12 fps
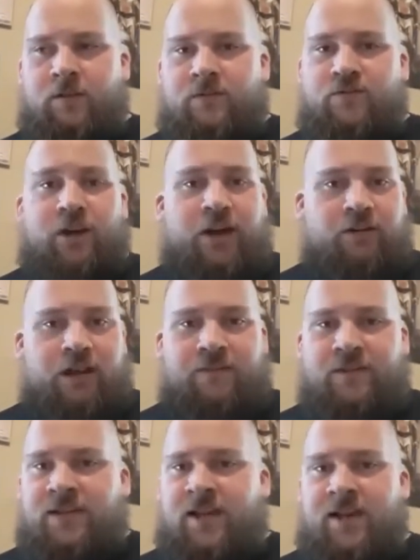trainer heavy
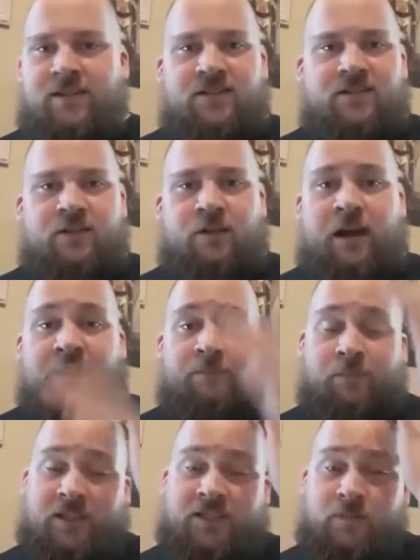decks. I've
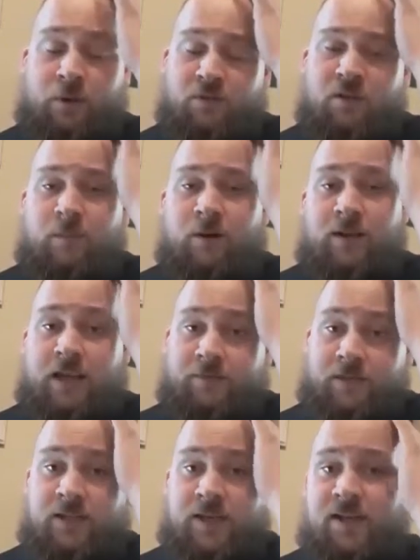played some Pokemon
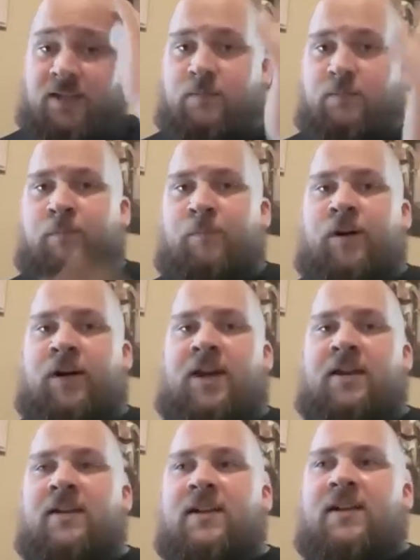heavy decks,
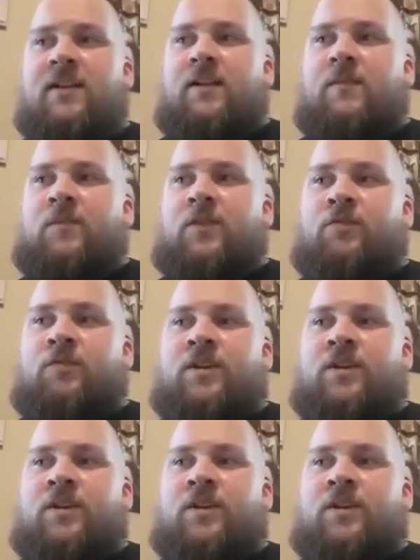but to